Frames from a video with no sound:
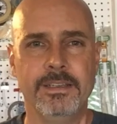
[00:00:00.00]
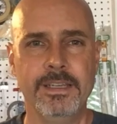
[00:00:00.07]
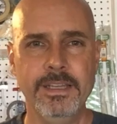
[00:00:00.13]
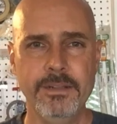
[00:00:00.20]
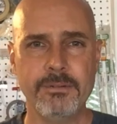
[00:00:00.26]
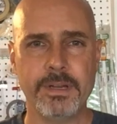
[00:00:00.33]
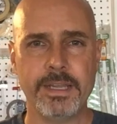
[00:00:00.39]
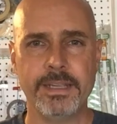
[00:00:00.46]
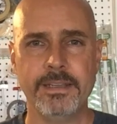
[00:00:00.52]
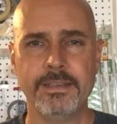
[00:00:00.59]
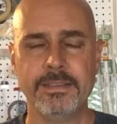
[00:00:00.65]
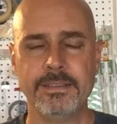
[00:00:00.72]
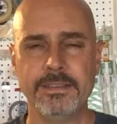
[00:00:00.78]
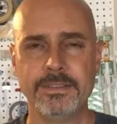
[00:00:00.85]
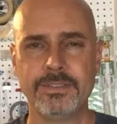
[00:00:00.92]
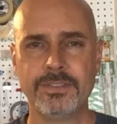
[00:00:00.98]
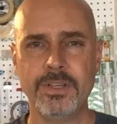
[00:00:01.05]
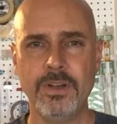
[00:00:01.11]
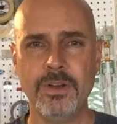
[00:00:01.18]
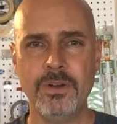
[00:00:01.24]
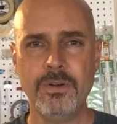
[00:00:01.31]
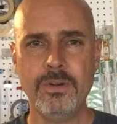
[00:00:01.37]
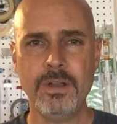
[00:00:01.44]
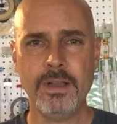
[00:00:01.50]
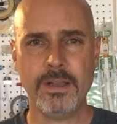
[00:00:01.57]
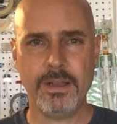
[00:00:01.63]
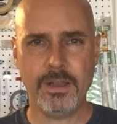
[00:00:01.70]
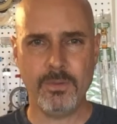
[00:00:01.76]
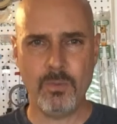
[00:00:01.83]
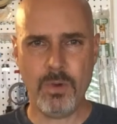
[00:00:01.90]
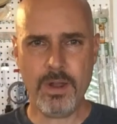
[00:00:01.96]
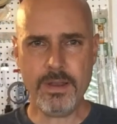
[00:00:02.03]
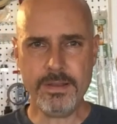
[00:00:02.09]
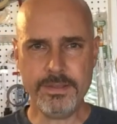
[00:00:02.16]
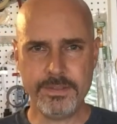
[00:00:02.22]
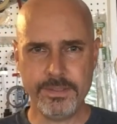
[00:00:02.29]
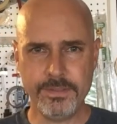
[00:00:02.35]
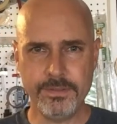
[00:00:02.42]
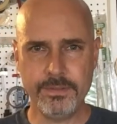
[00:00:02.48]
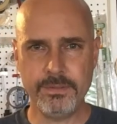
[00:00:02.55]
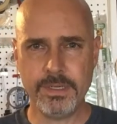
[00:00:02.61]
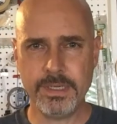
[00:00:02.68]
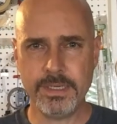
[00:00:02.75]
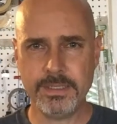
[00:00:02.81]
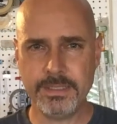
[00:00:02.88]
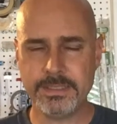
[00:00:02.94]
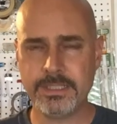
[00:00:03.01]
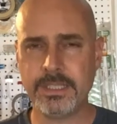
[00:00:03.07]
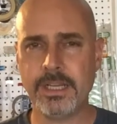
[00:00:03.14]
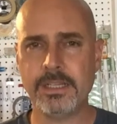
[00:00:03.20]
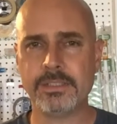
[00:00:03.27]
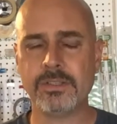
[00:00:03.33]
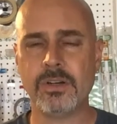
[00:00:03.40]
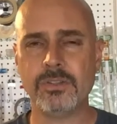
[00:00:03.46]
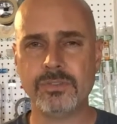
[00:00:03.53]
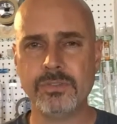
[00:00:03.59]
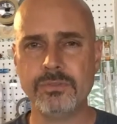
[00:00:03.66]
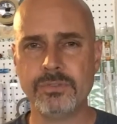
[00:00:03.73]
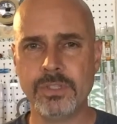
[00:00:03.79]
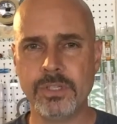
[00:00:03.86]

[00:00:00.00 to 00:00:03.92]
Anyway, so I wanted to let you guys also